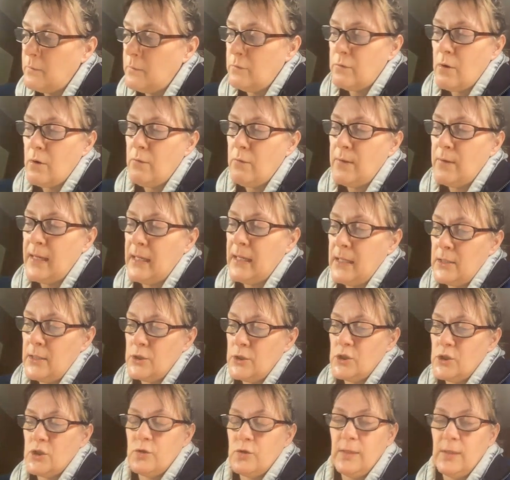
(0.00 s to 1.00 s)
growing
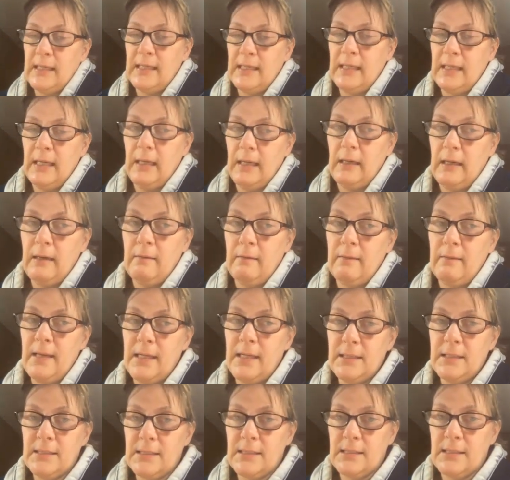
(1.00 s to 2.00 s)
and shrinking, and
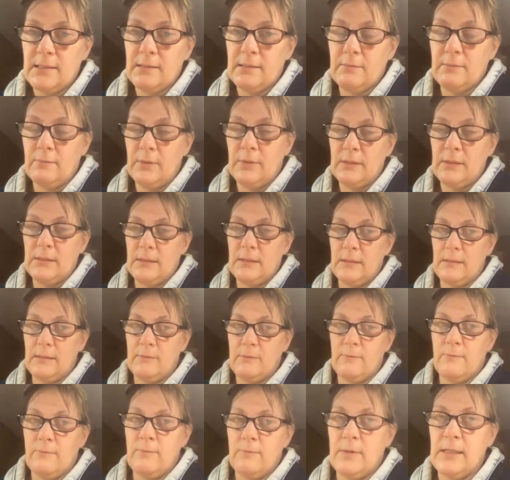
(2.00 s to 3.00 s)
that's what
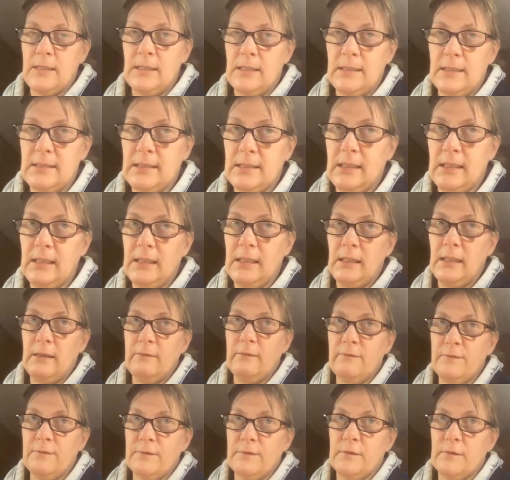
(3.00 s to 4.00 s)
is key
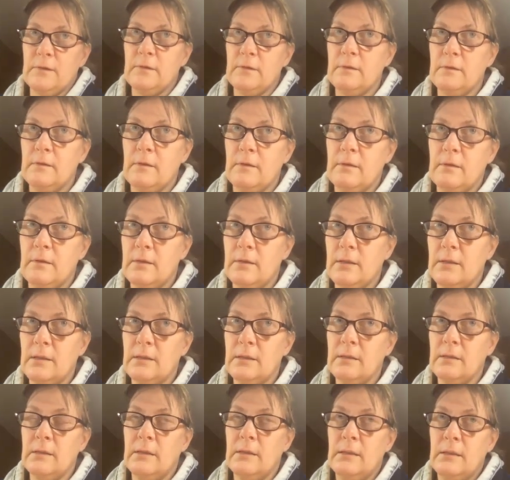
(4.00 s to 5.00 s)
for
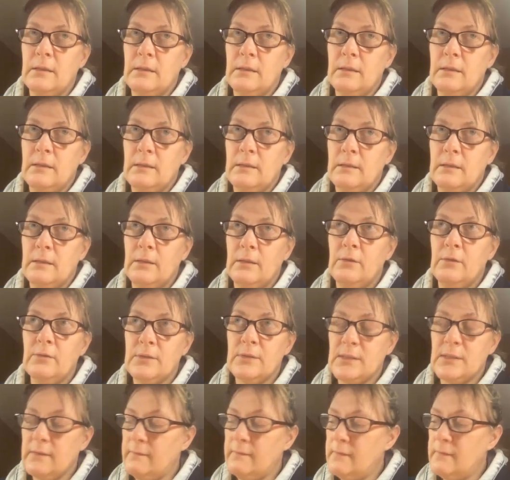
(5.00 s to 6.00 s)
the
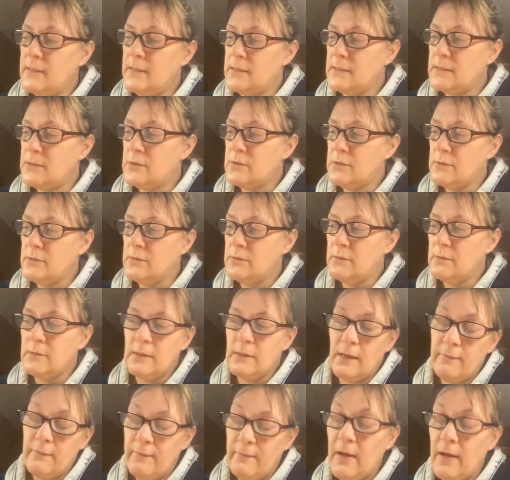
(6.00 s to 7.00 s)
use of
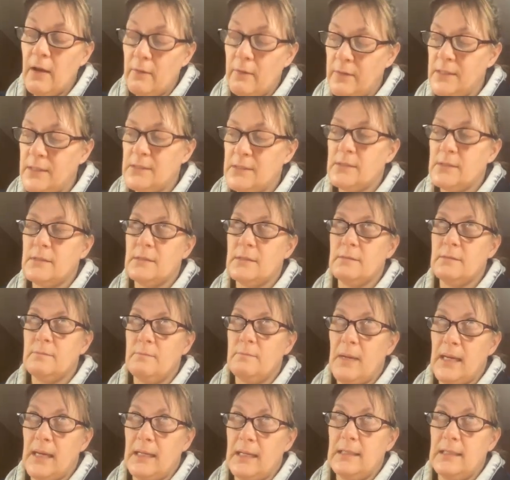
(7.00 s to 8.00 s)
how this
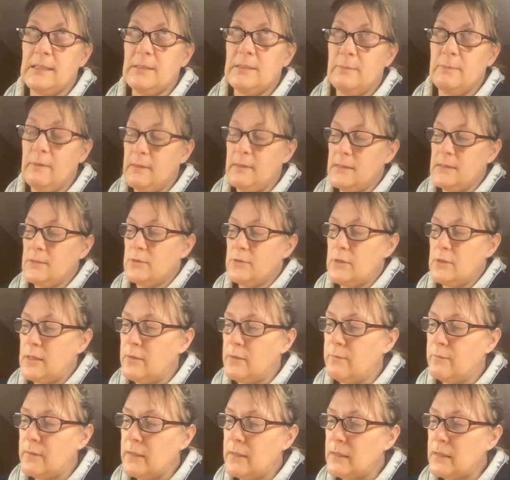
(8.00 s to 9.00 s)
mechanism of this
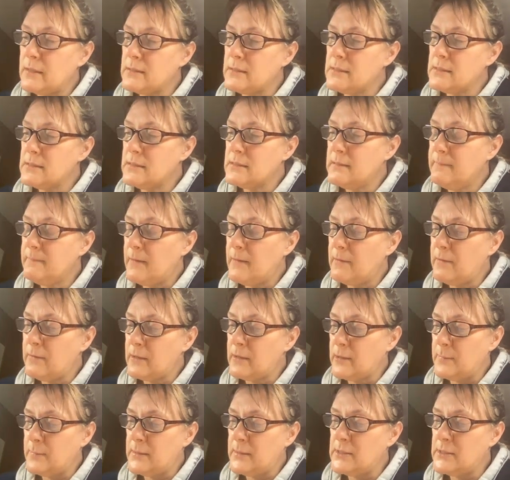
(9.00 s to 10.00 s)
drug works that we're
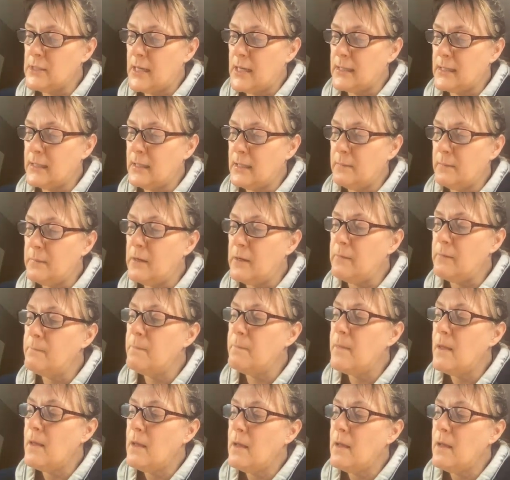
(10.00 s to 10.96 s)
going to be talking about.